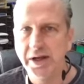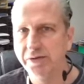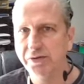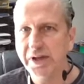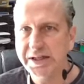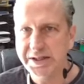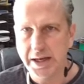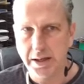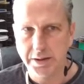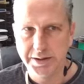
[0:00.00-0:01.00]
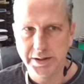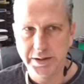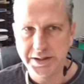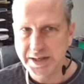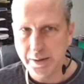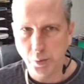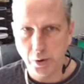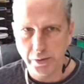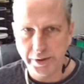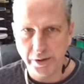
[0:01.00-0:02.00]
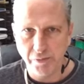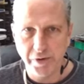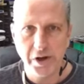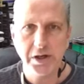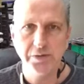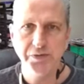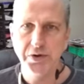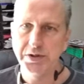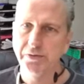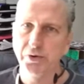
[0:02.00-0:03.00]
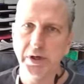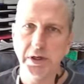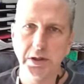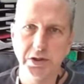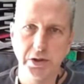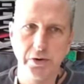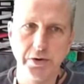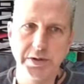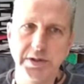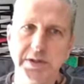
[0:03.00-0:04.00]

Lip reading: and V sounds in the same word that are very confusing for English learners.